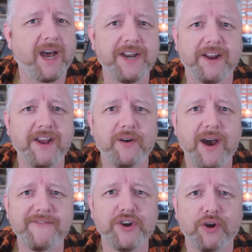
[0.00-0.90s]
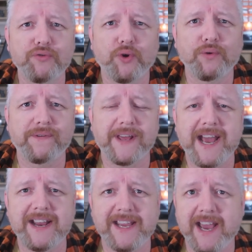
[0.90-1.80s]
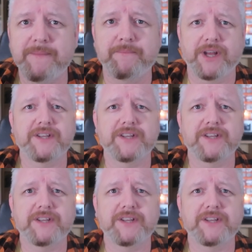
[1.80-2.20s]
I don't know. I haven't got a rule for that yet,